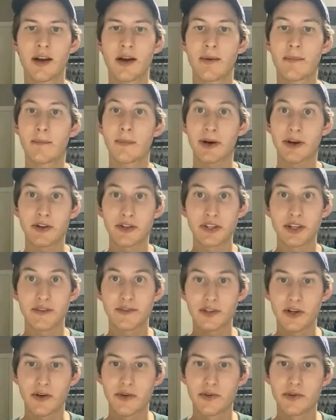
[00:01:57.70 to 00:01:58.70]

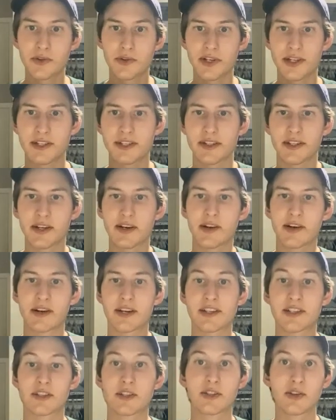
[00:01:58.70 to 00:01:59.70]
Microsoft's own translator
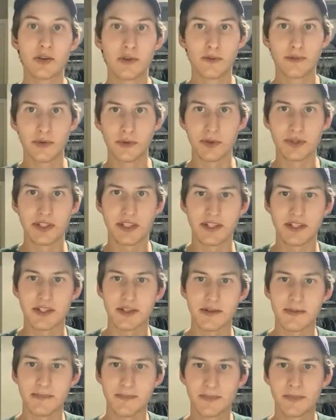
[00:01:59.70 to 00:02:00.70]
is a twofold
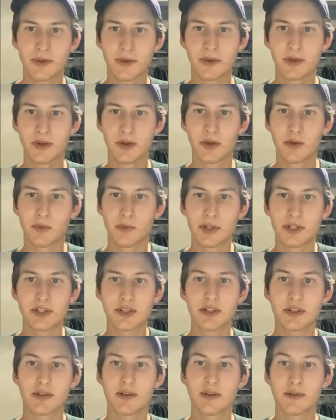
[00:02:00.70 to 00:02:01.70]
system,
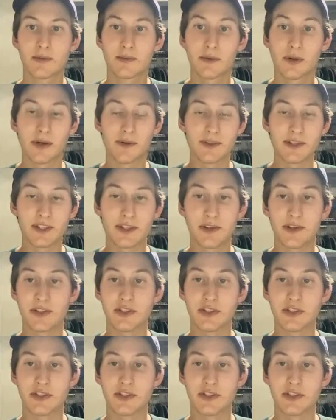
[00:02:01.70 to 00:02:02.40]
which runs on a